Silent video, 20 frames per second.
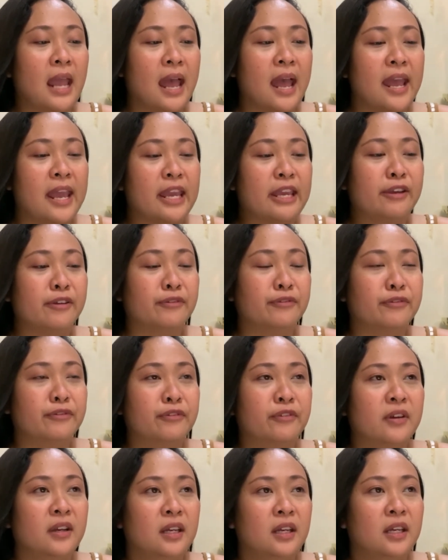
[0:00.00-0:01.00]
I've
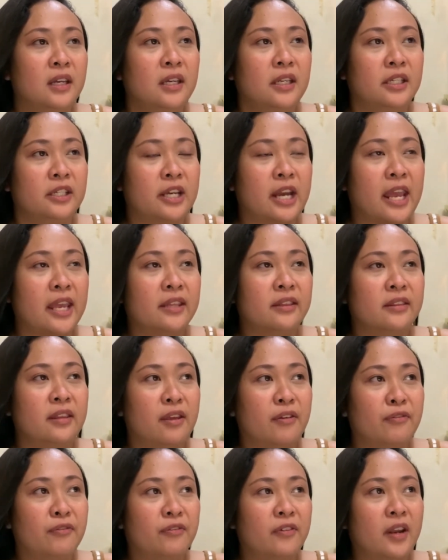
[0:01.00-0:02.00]
tried
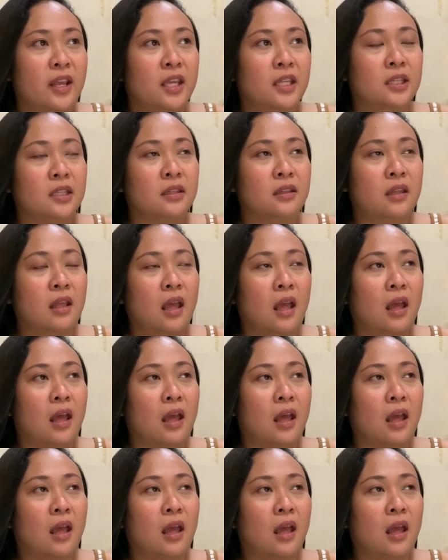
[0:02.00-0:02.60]
different